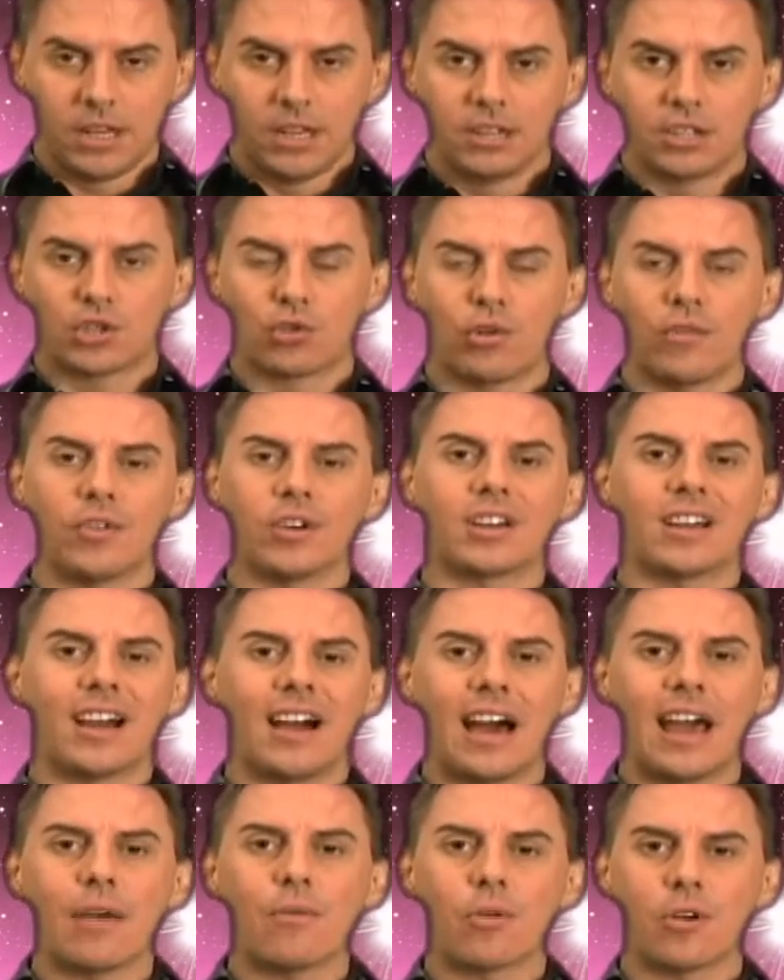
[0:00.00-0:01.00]
So wherever
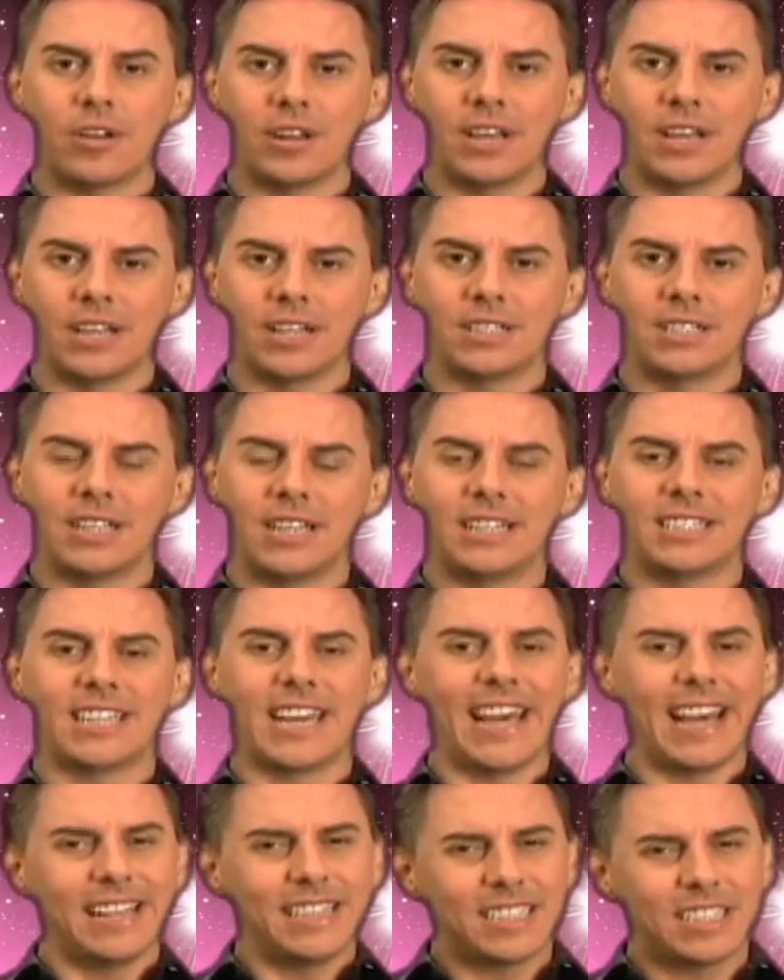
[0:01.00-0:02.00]
Chiron is, it
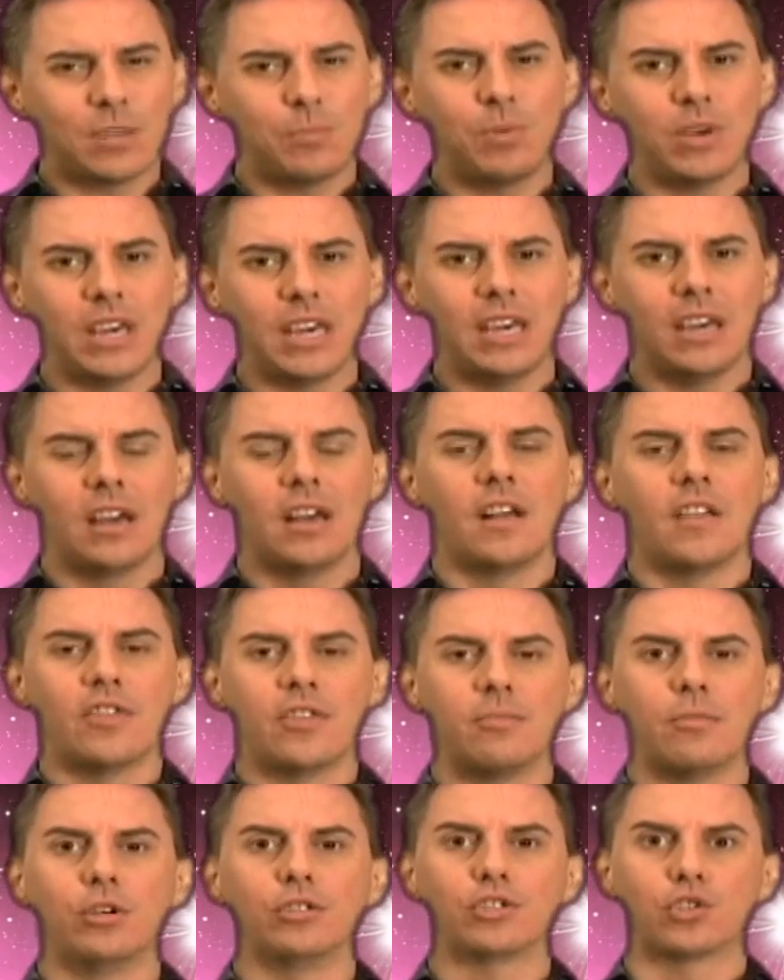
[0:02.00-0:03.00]
tends to be
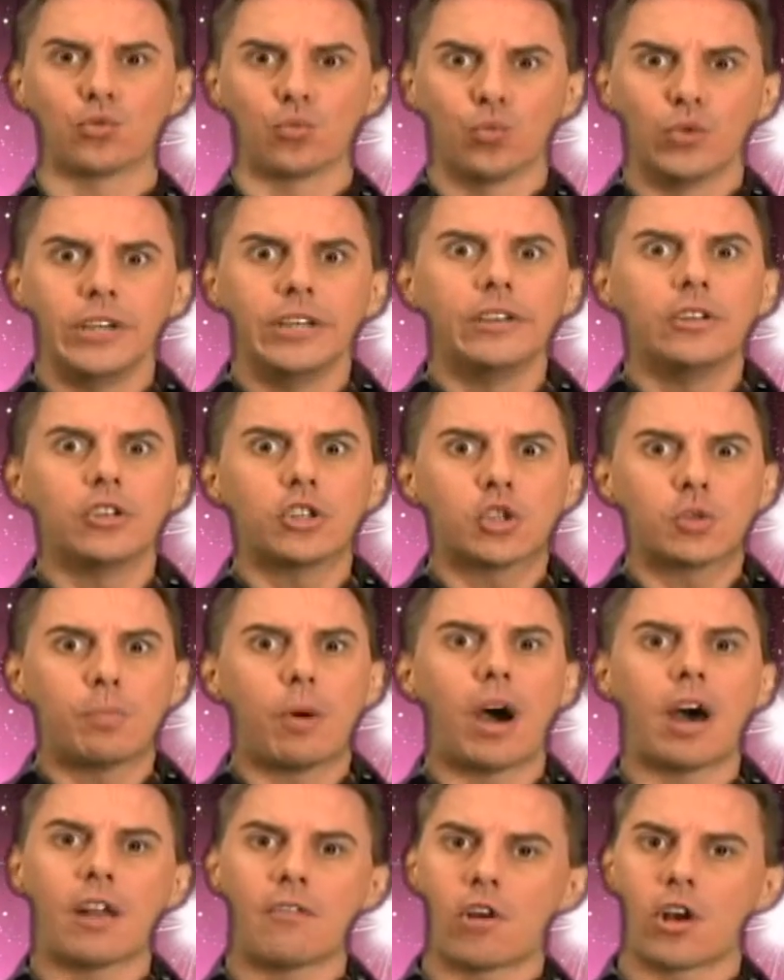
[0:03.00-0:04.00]
the most real
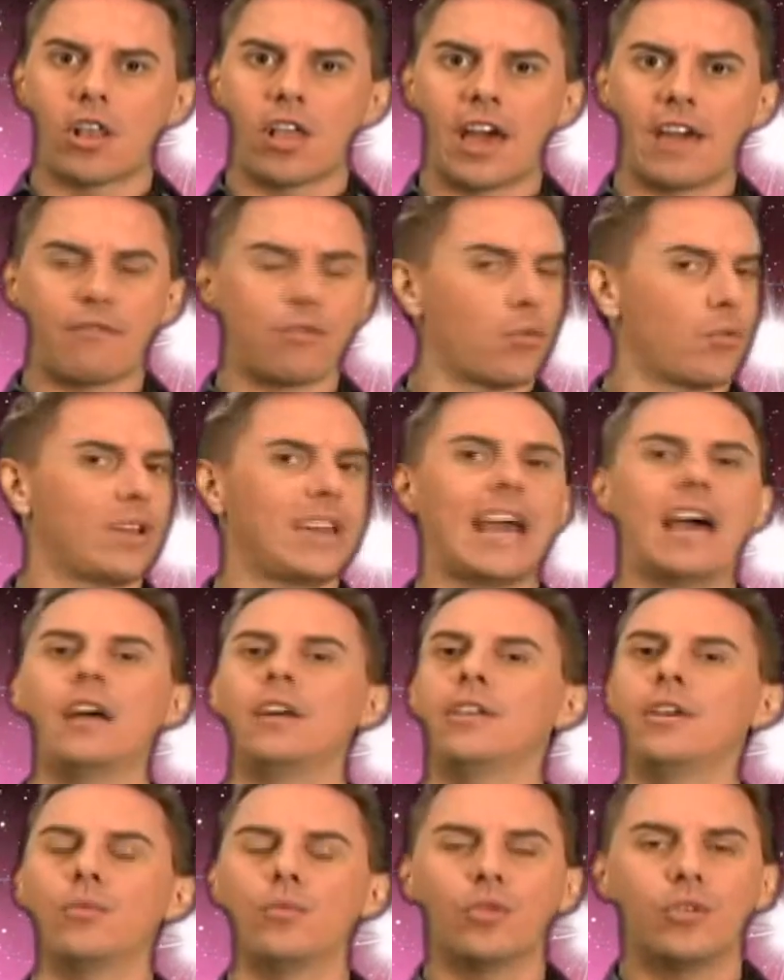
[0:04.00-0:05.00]
spot of our life. A
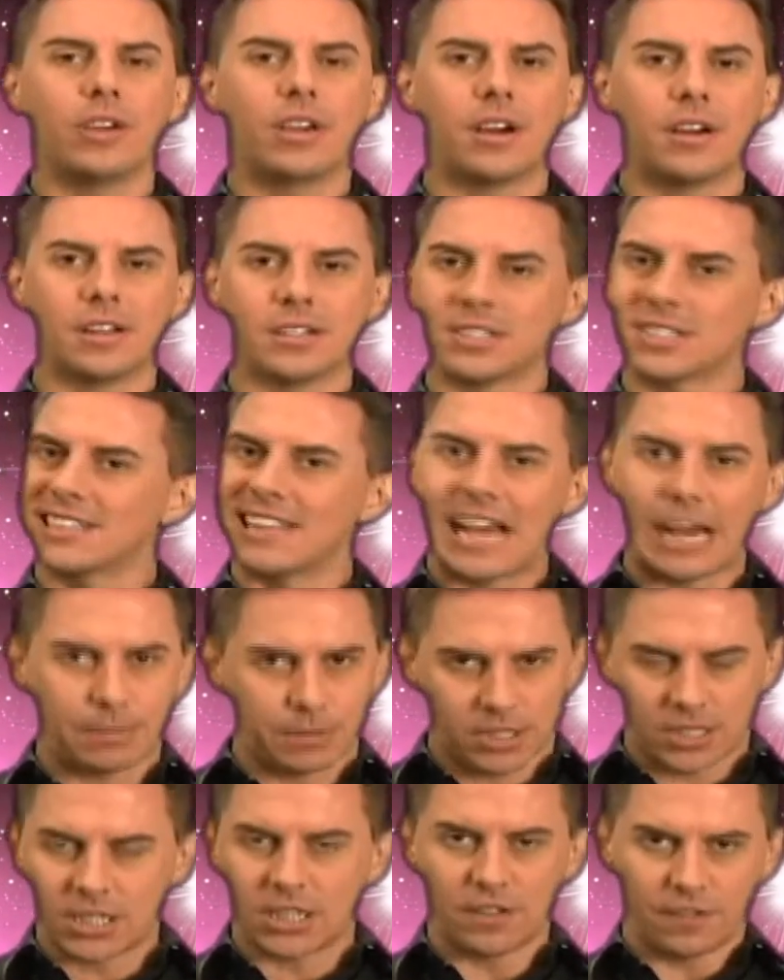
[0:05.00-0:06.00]
reality really kind of slaps
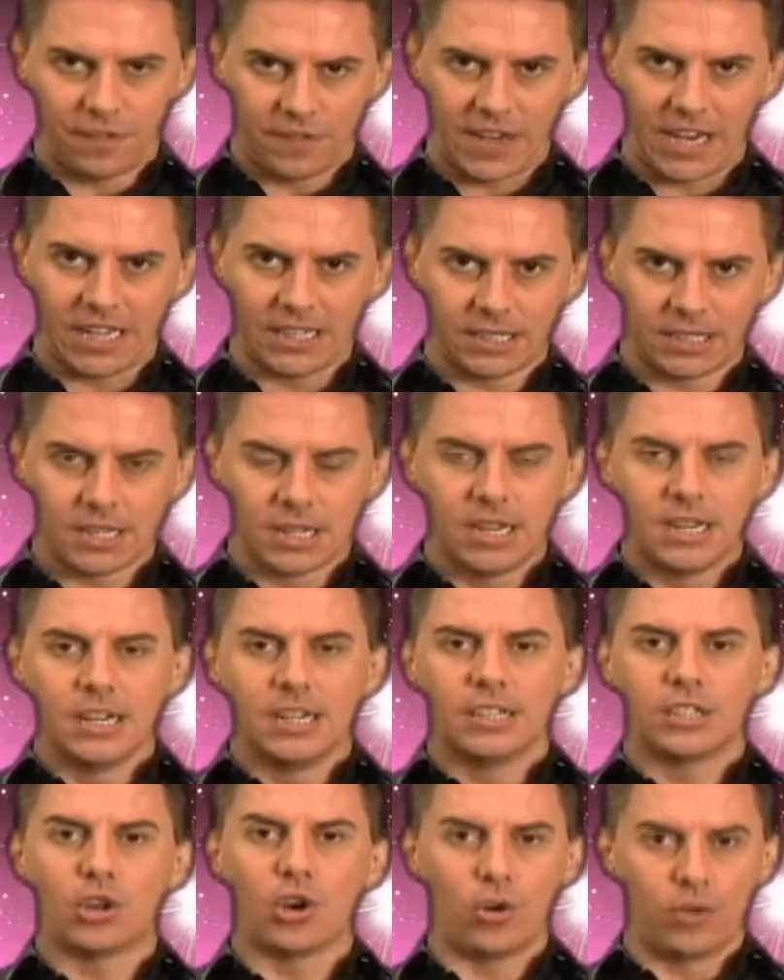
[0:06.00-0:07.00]
us in the face.
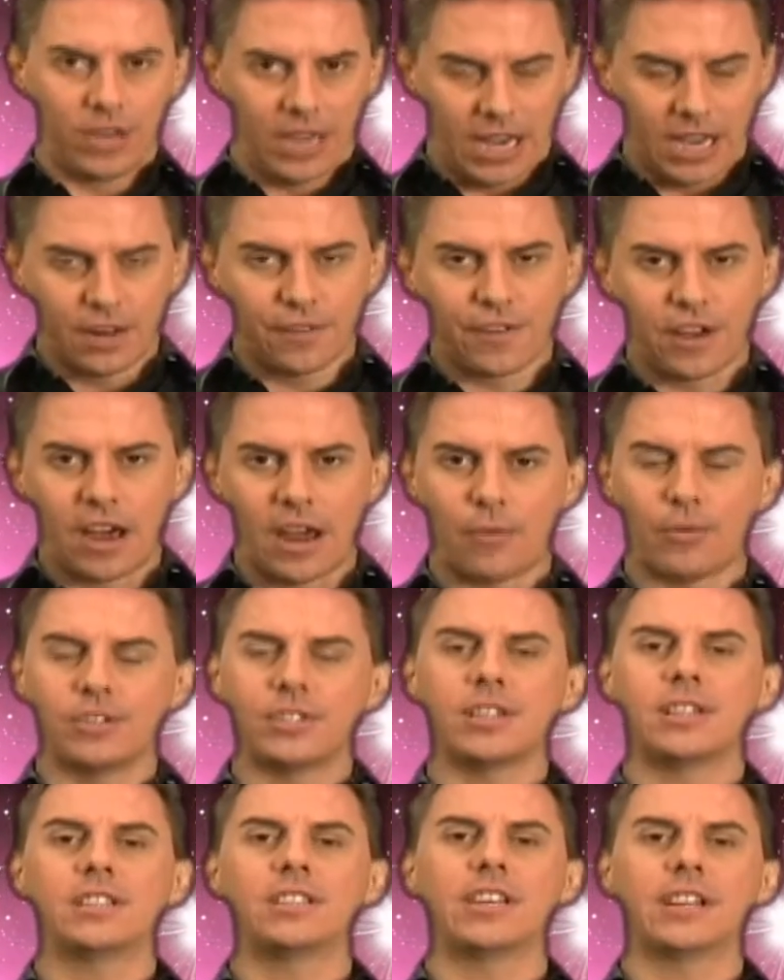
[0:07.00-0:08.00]
So again, if Chiron's
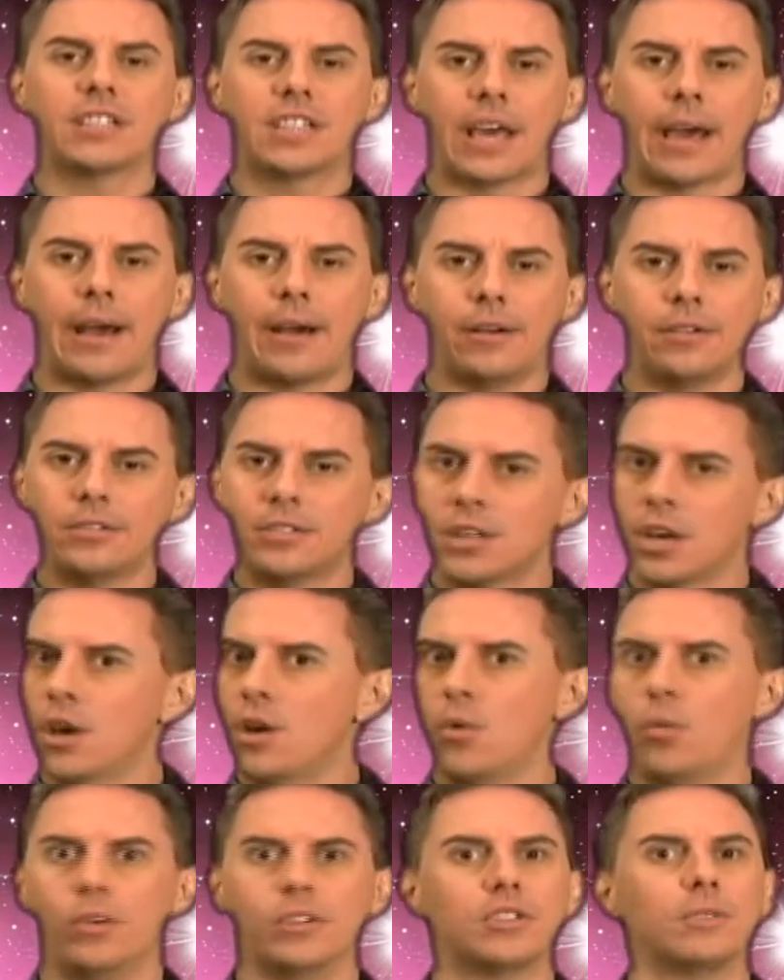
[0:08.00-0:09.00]
in the sixth house,
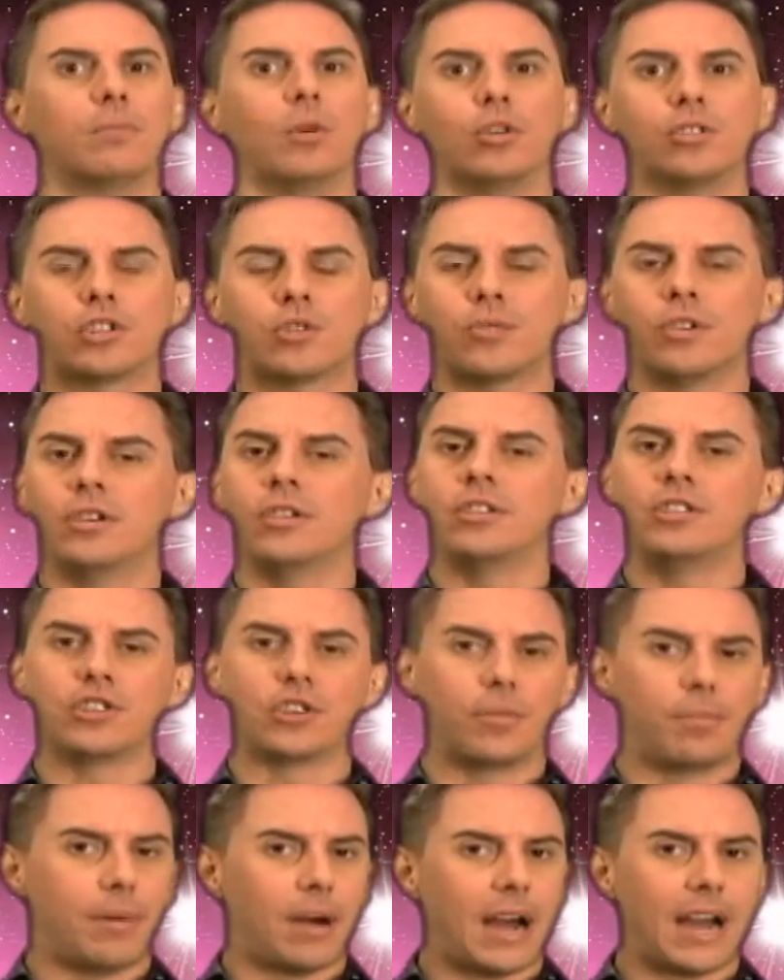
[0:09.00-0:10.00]
what's most real is
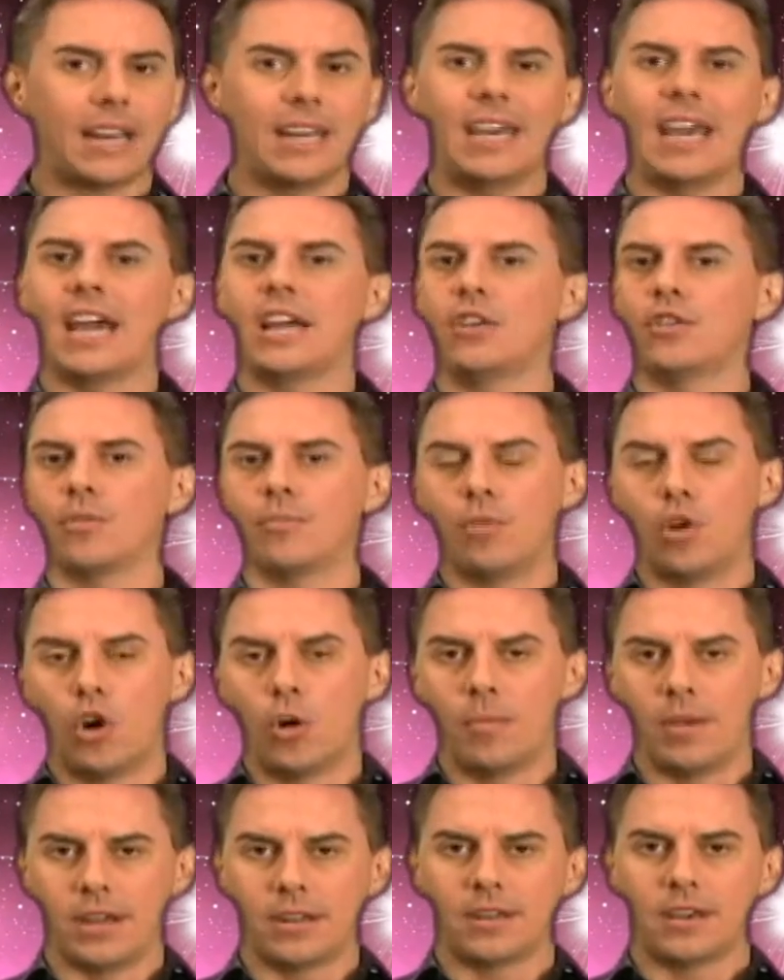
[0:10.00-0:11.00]
your body and your
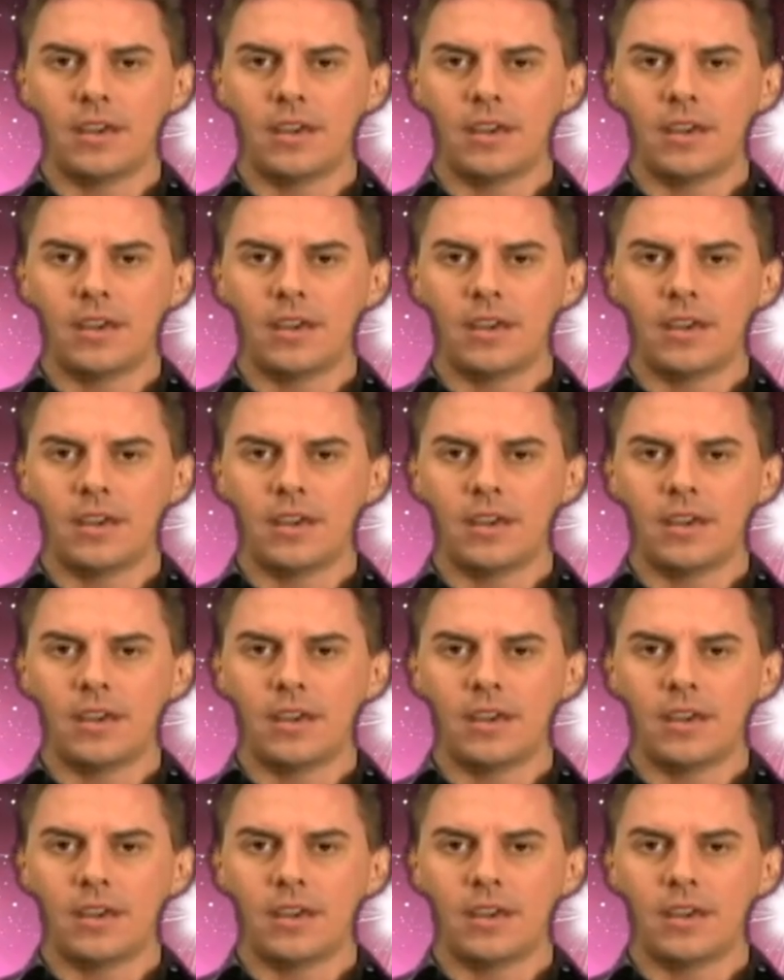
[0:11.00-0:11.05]
moment.